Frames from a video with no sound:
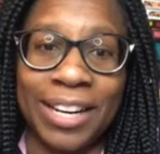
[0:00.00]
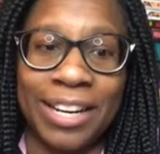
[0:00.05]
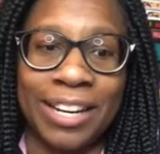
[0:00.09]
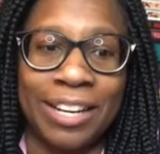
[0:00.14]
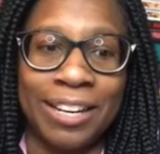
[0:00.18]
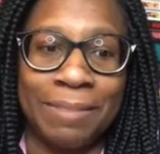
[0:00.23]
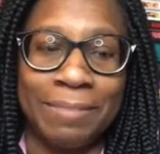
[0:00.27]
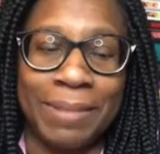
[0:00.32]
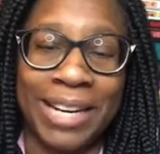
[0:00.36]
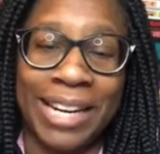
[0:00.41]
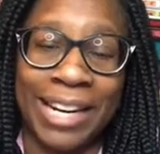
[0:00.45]

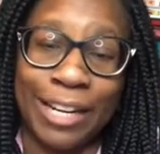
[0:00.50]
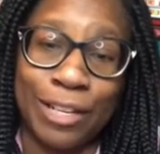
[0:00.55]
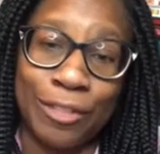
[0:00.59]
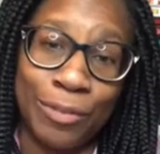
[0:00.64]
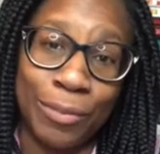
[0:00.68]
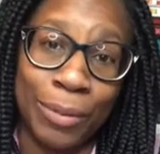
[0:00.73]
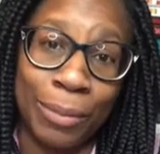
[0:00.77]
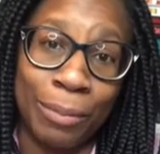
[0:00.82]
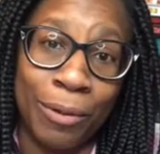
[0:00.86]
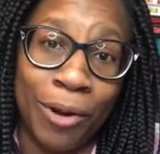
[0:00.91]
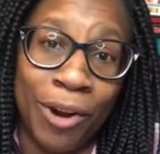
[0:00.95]
My dad is
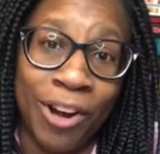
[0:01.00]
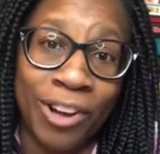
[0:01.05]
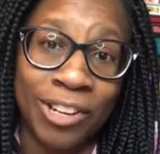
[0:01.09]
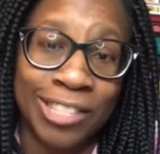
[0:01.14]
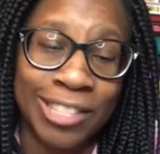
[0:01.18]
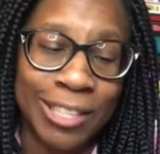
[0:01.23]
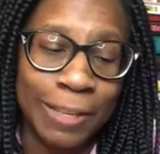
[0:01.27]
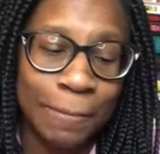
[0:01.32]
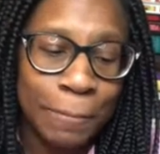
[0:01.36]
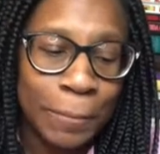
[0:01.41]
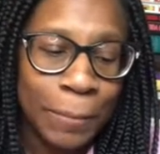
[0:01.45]
from the
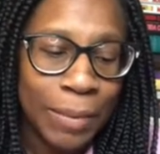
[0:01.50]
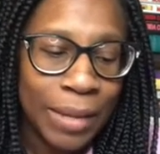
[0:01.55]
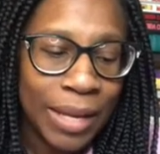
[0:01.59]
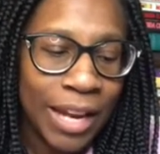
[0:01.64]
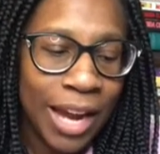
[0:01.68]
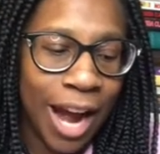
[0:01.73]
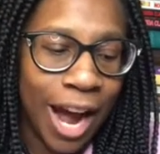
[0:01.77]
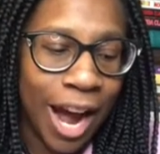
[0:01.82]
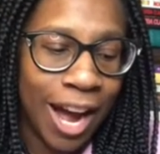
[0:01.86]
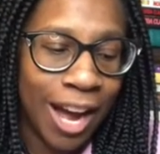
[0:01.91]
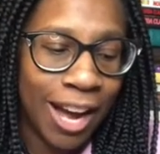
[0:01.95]
Bronx,
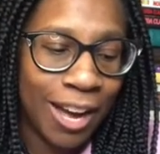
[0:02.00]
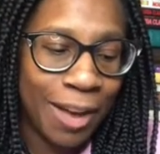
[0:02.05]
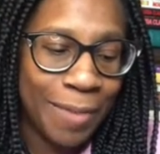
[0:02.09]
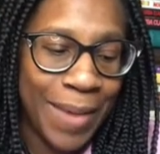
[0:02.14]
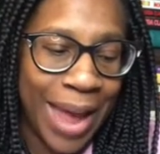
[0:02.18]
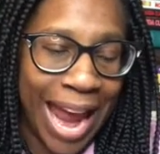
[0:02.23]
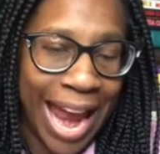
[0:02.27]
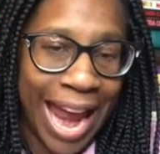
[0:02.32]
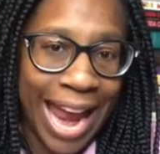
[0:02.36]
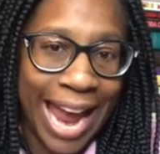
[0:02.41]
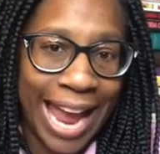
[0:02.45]

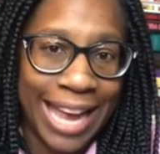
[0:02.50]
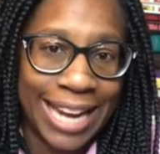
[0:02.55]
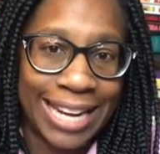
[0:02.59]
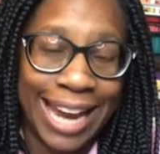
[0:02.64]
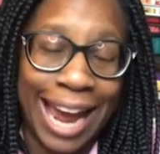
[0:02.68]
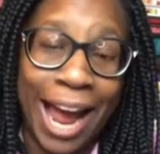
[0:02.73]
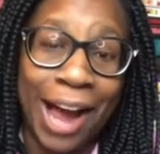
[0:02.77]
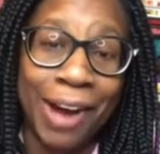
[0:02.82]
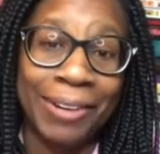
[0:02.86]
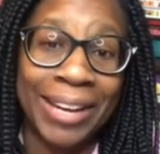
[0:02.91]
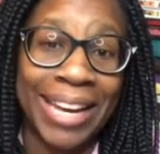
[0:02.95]
and
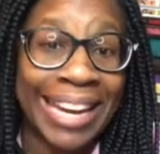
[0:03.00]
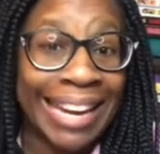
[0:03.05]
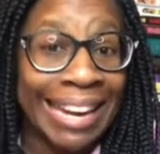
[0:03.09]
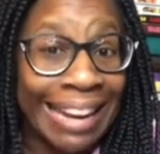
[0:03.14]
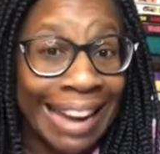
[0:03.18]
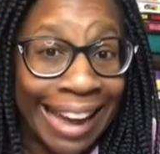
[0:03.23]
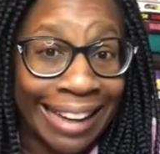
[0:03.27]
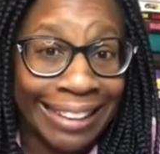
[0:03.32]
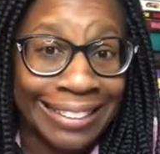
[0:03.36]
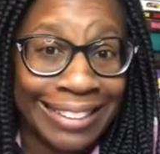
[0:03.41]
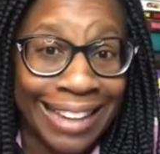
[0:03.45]
how he
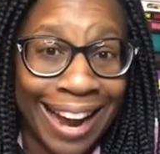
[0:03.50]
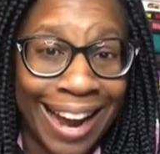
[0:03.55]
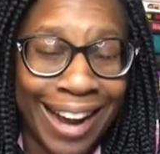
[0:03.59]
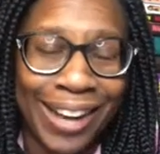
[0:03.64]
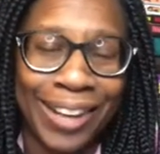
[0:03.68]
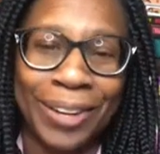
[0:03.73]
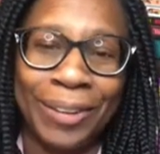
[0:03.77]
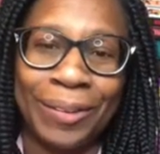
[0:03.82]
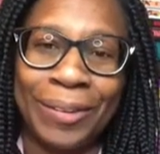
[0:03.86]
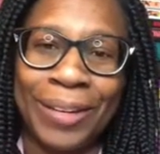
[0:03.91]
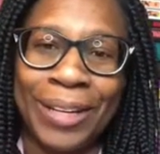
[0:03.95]
got to
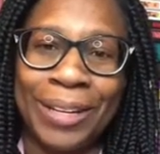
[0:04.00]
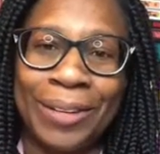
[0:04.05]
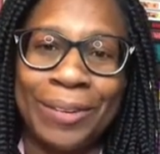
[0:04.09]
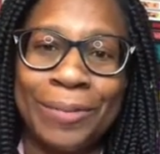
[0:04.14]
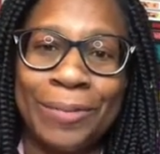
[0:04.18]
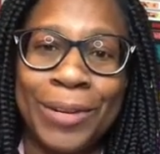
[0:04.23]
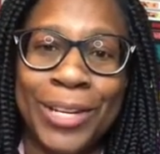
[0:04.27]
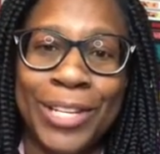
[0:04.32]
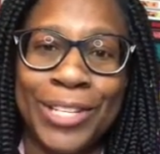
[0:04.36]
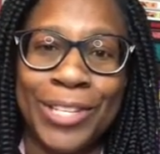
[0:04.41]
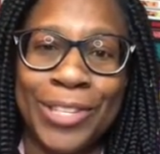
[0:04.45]
Iowa
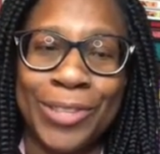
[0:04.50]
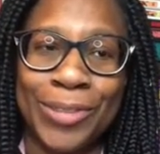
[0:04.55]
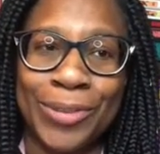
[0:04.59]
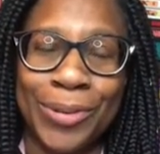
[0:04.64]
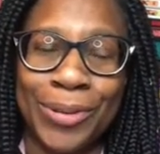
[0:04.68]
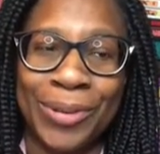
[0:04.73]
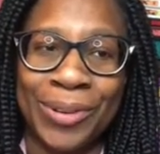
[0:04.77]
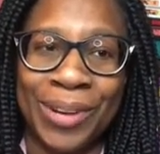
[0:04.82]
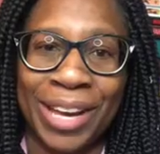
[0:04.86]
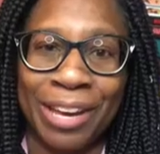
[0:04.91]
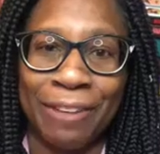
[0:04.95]
was
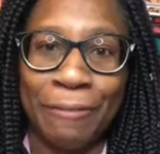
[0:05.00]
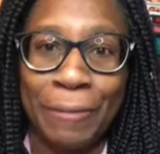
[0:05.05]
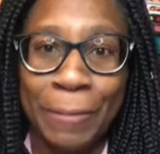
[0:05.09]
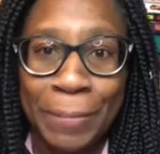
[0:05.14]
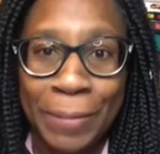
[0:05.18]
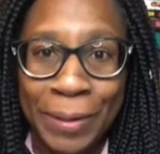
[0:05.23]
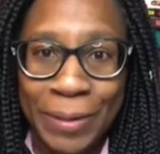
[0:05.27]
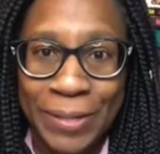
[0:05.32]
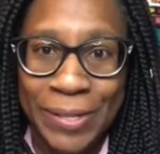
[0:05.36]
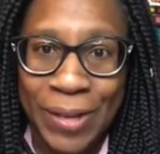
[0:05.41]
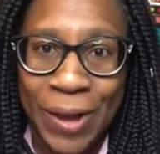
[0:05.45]
through a
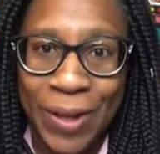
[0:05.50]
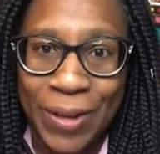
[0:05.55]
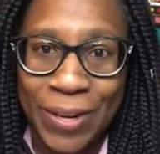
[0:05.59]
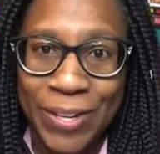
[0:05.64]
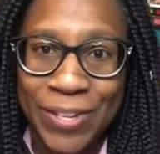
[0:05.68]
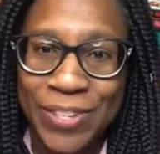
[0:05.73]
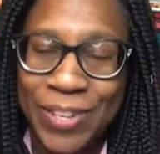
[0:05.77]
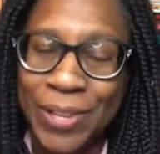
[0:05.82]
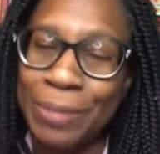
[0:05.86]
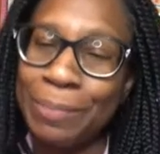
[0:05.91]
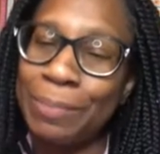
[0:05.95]
football
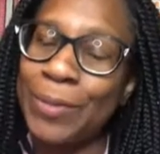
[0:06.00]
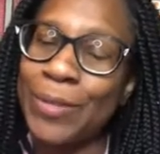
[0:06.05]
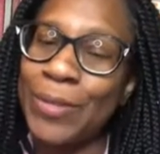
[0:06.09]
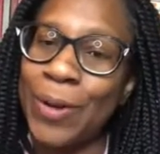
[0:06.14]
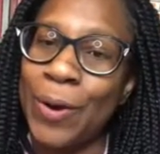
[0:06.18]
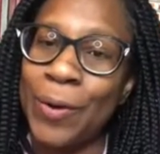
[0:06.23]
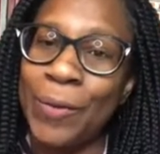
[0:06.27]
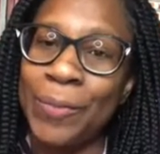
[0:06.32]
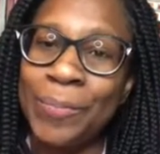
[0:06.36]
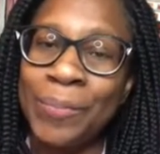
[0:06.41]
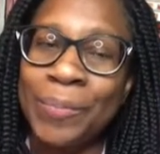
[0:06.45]
scholarship.
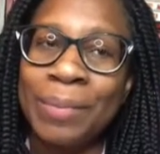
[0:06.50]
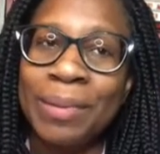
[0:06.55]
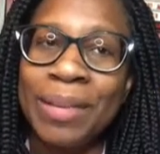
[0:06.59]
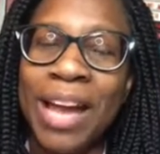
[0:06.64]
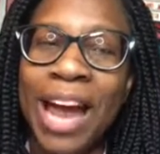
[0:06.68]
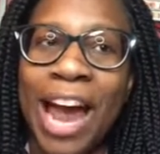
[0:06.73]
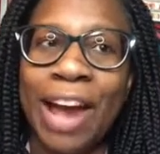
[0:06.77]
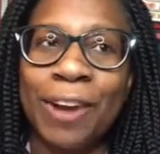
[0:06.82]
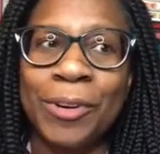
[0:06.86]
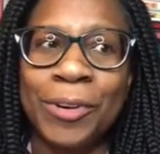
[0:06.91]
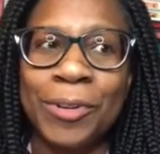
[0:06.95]
So
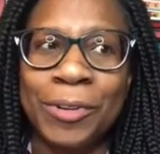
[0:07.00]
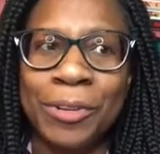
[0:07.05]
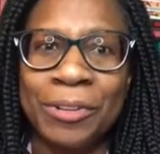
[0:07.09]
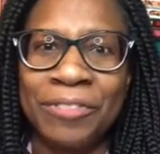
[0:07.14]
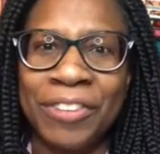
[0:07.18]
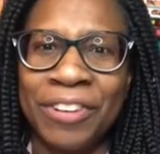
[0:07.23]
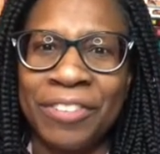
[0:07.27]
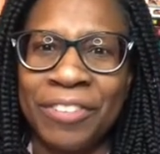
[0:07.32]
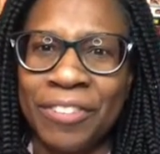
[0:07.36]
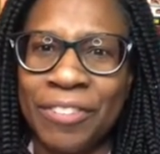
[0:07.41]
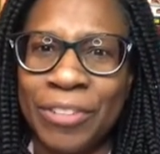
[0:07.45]
I don't know
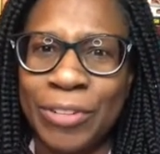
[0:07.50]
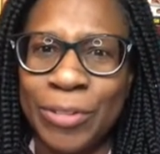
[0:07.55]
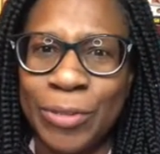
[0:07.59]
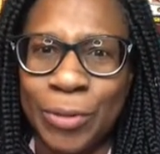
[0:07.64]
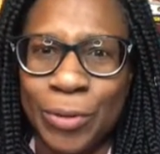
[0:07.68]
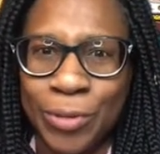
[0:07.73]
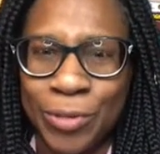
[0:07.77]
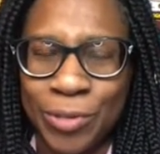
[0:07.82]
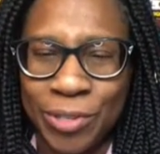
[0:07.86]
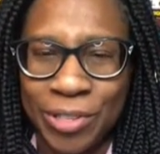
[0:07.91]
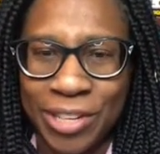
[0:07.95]
if I've ever
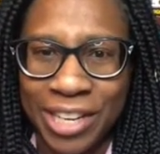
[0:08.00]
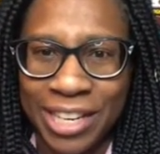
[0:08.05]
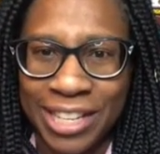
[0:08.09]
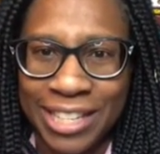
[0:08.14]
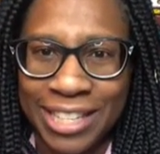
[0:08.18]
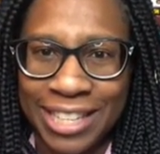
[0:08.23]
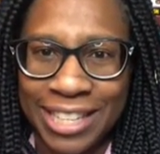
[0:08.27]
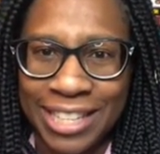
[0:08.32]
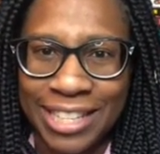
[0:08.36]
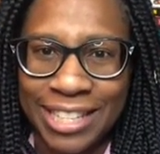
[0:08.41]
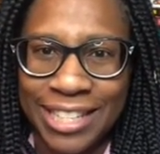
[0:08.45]
told you guys
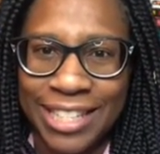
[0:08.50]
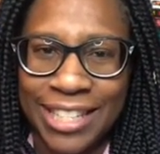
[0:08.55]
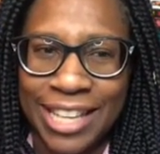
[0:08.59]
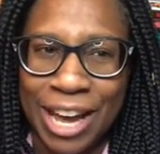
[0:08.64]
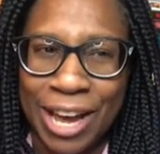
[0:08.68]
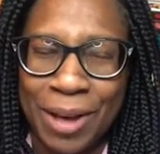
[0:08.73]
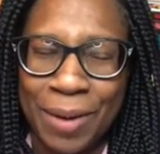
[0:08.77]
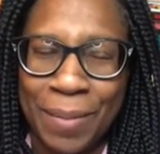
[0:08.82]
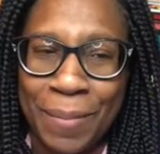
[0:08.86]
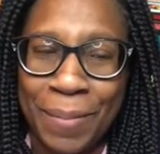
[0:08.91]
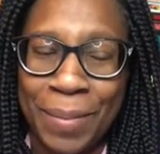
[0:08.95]
this,
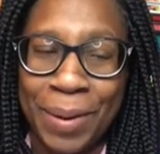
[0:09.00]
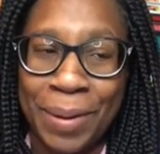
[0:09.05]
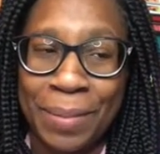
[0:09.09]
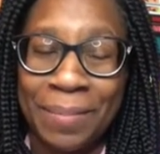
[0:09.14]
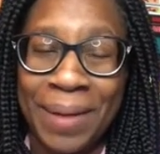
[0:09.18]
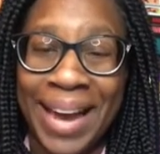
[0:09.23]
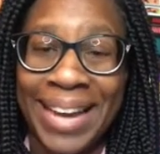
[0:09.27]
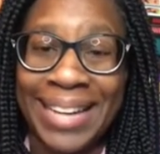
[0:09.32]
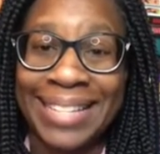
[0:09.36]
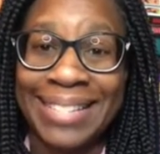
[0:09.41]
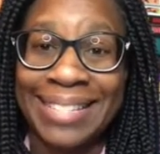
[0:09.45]
but
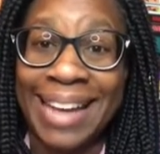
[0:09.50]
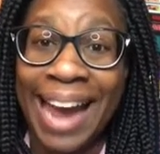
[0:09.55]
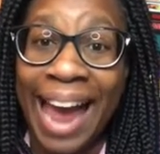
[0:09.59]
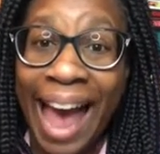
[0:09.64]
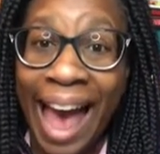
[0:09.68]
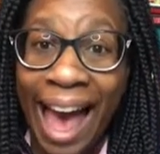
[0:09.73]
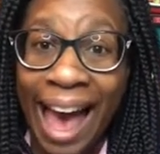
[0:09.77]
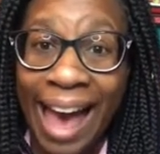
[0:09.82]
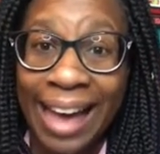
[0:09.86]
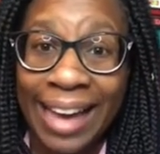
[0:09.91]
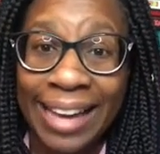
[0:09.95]
my
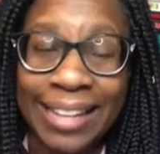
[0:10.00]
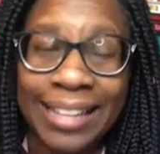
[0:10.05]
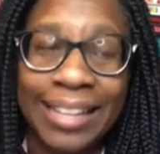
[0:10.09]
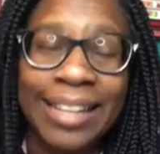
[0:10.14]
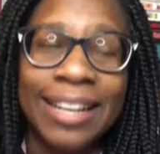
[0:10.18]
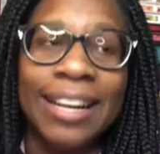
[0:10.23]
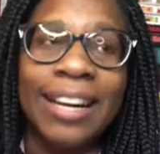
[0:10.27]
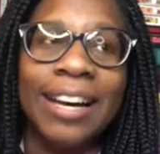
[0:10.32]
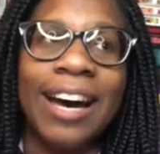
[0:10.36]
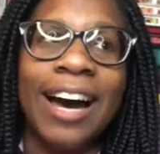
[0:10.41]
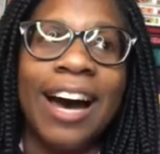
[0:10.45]
dad,
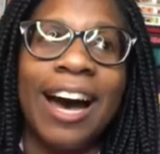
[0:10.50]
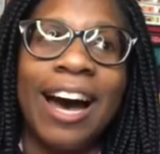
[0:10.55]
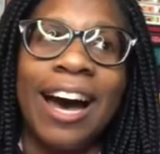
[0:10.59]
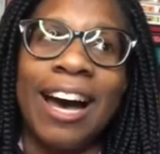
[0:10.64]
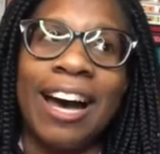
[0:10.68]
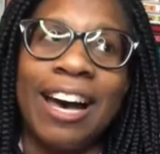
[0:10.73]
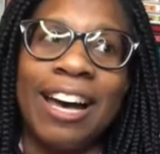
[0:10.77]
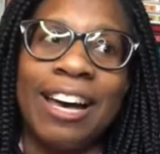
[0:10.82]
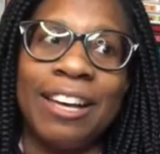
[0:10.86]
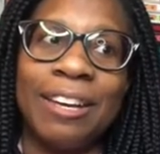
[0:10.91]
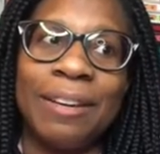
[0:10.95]

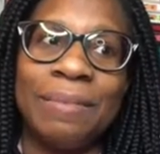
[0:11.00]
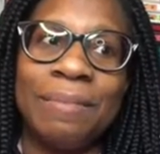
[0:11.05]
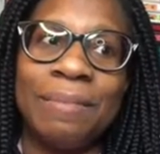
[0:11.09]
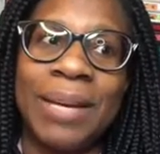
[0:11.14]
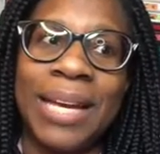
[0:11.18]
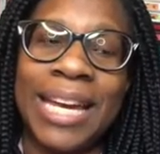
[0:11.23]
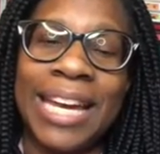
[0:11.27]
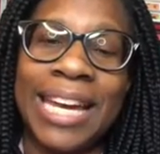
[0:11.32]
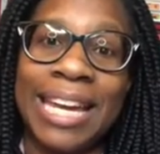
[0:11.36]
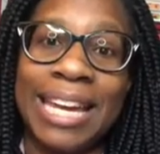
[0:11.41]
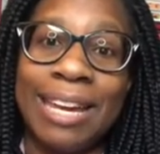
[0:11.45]

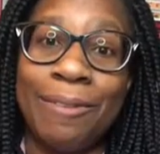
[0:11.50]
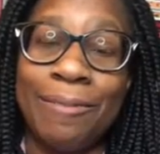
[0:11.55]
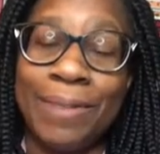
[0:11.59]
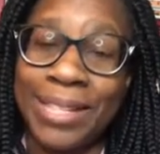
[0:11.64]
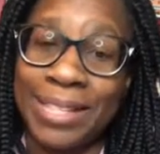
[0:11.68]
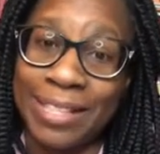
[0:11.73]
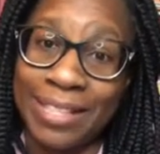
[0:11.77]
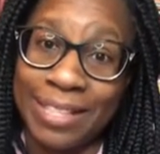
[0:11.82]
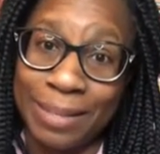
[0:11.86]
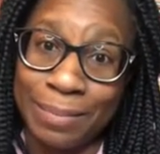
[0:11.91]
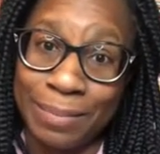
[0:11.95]
he went
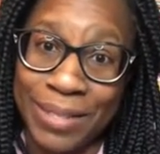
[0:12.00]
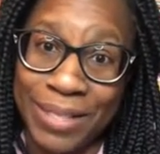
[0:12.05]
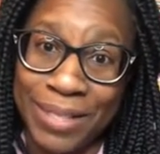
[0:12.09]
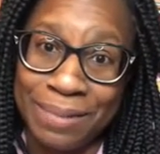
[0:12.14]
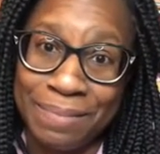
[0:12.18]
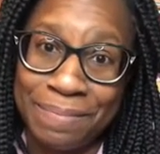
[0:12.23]
to Simpson.